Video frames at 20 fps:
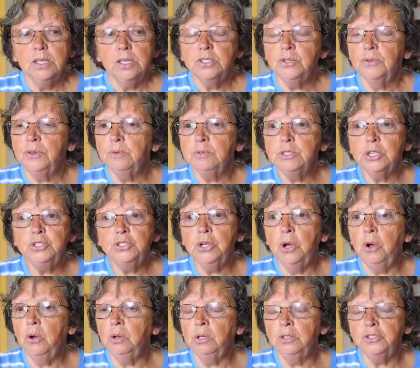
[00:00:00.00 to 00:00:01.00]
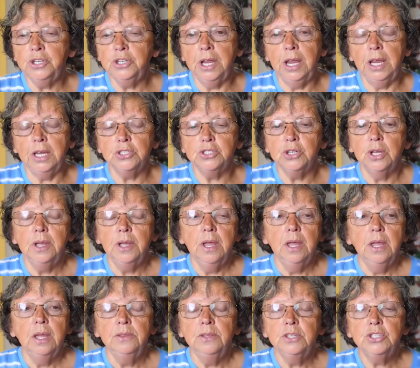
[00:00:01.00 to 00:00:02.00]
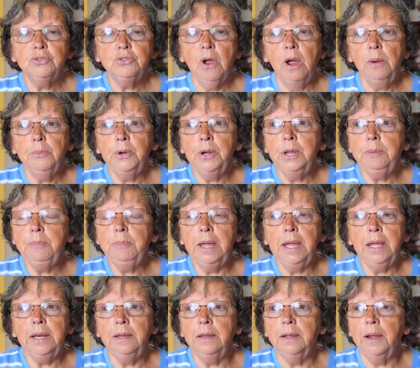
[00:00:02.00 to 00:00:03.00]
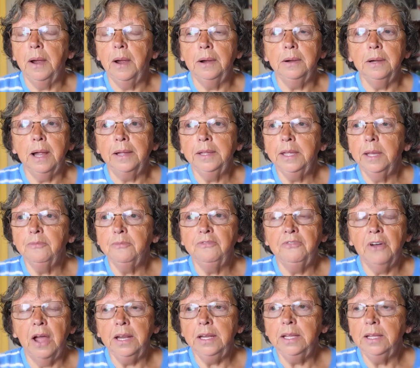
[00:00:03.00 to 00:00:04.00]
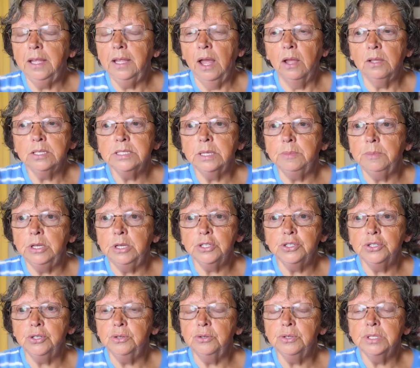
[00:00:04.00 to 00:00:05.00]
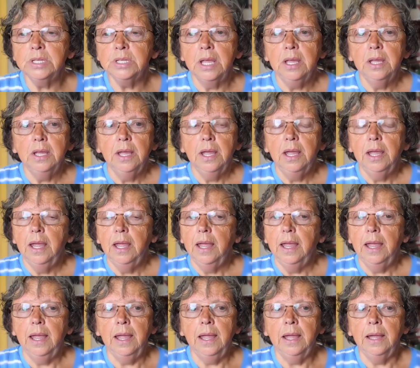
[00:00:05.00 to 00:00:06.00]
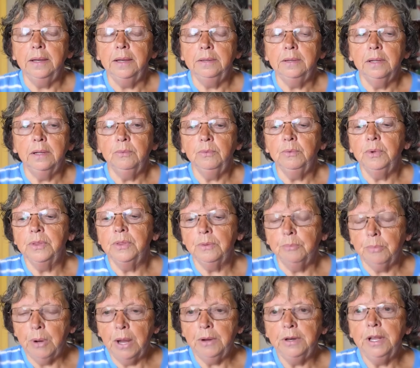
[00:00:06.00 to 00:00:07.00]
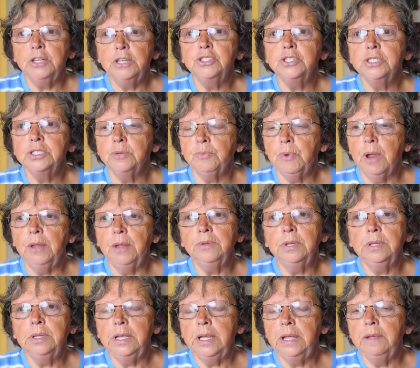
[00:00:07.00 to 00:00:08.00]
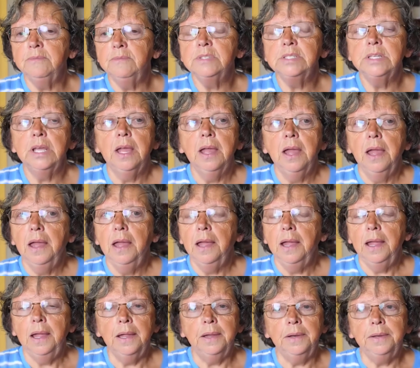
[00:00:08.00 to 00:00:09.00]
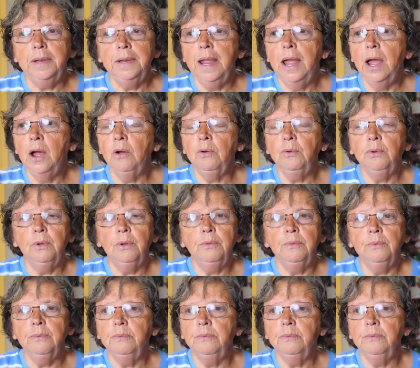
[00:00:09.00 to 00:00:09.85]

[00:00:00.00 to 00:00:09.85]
So there was a total change. The strawberry bed, I kept fighting calcium issues and with the brown edges around the leaves, and now